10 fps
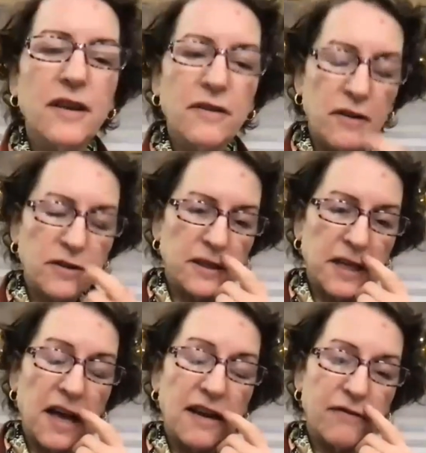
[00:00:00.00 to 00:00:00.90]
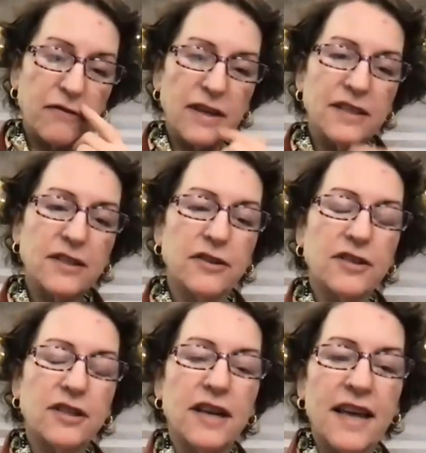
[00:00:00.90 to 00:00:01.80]
There's a ton of
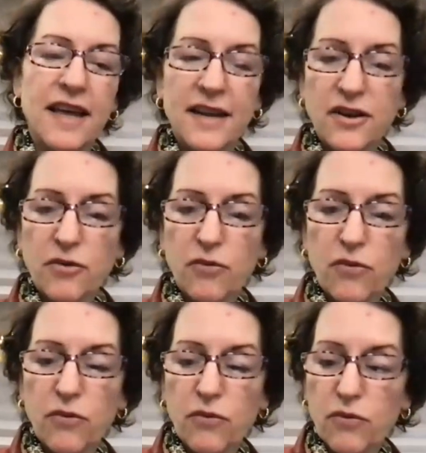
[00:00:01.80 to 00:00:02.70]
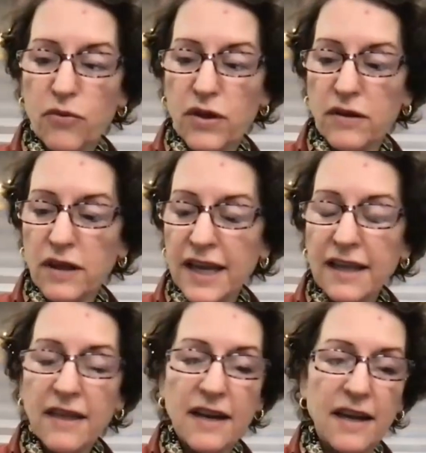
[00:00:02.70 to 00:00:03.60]
research, and the link
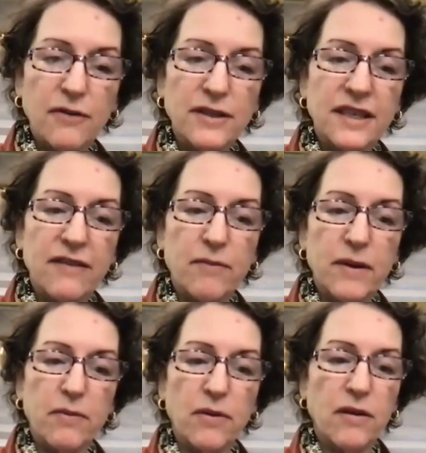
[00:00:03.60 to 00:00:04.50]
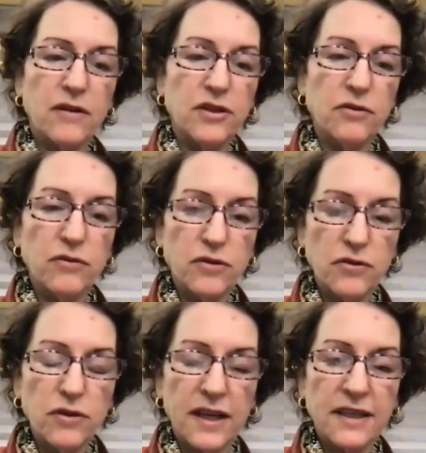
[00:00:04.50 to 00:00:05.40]
that I always give people, two
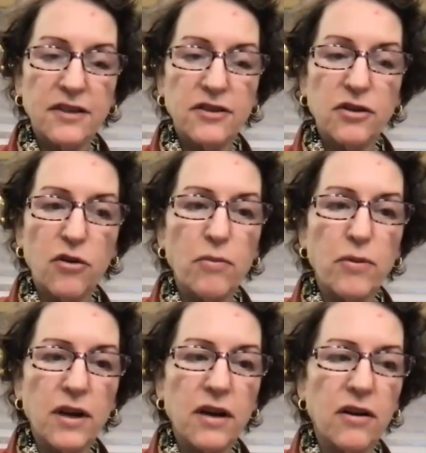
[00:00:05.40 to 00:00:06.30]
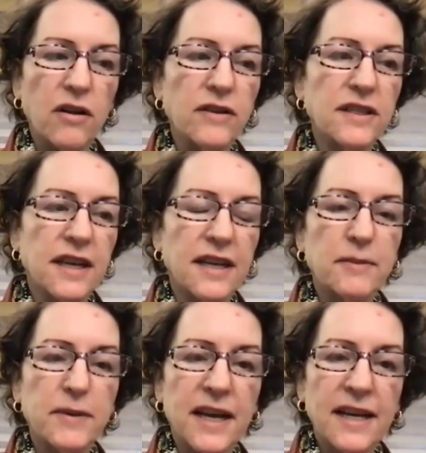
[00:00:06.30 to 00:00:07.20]
links. There's a whole book called The Science
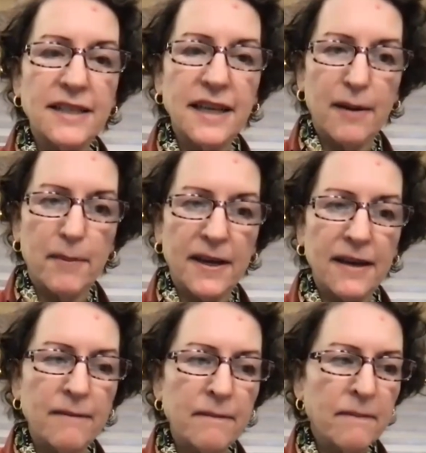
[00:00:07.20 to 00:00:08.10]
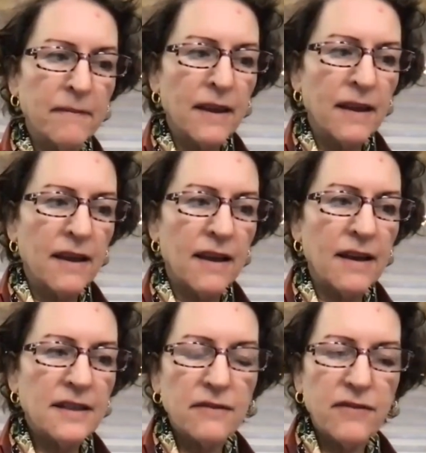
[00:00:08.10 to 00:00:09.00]
Behind Tapping, and
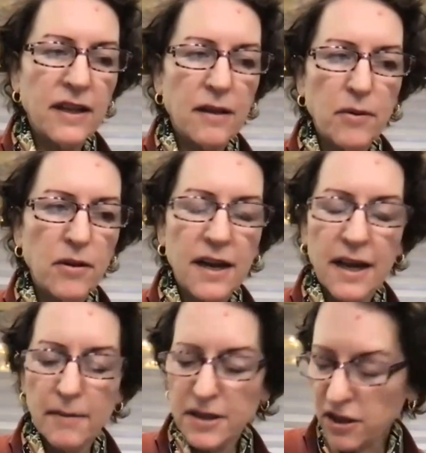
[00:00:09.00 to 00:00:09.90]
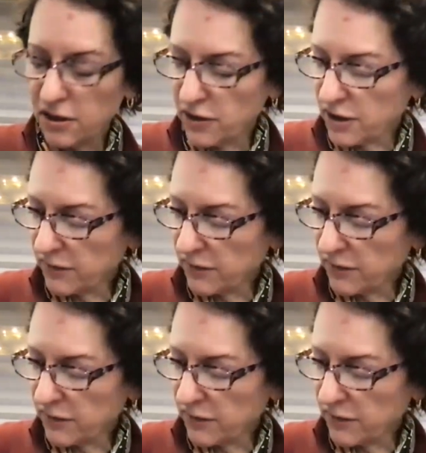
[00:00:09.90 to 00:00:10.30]
it's available on Amazon, or you can